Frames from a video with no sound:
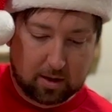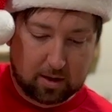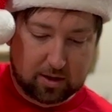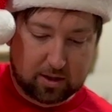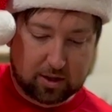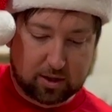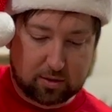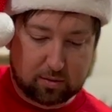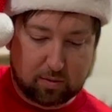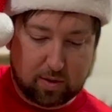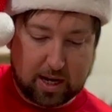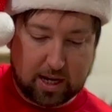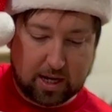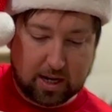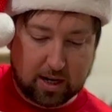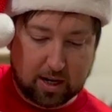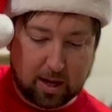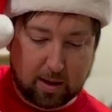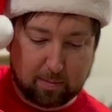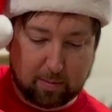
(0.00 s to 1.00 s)
Sweeten
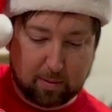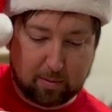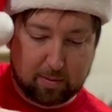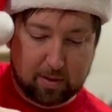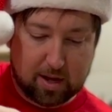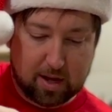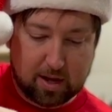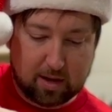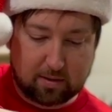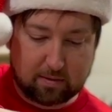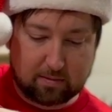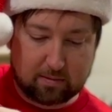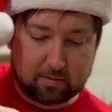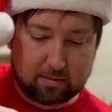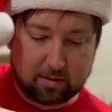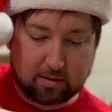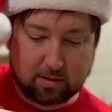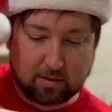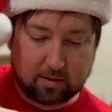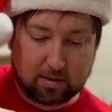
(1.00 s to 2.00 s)
it up a bit.
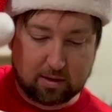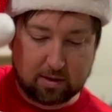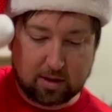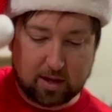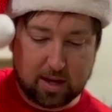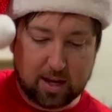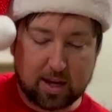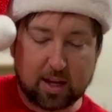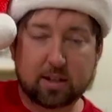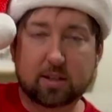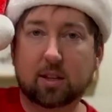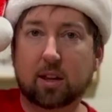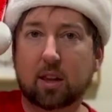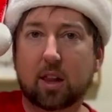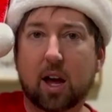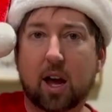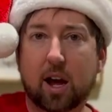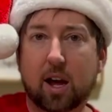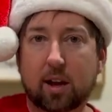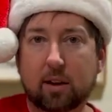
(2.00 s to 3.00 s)
That's a
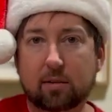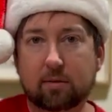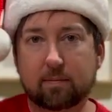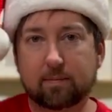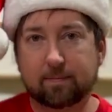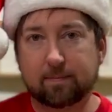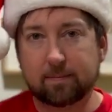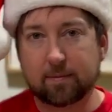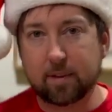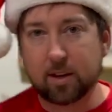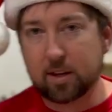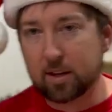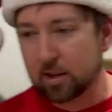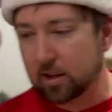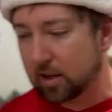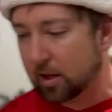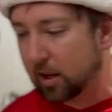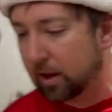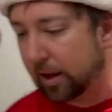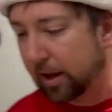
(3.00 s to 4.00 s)
lot.
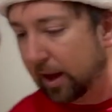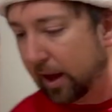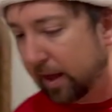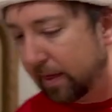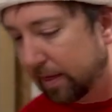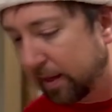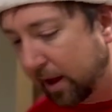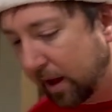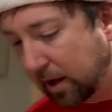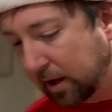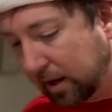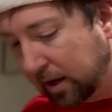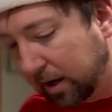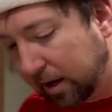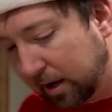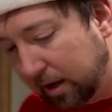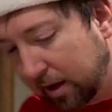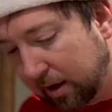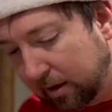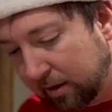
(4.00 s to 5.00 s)
And then
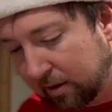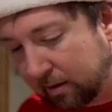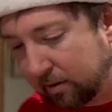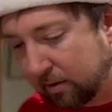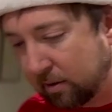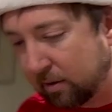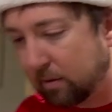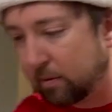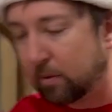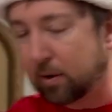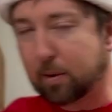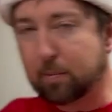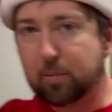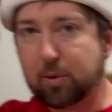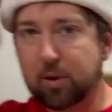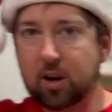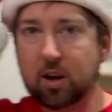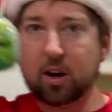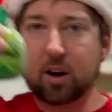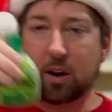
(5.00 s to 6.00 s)
we're gonna
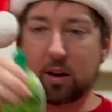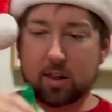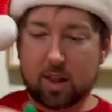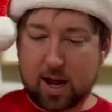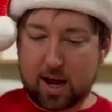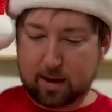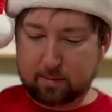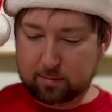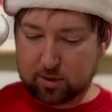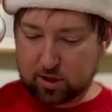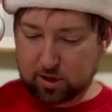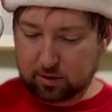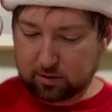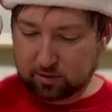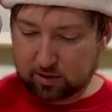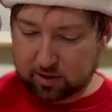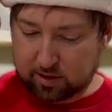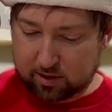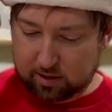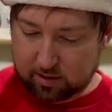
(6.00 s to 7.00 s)
put in our lime
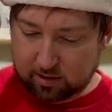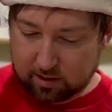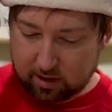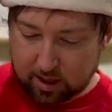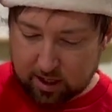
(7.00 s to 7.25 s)
juice.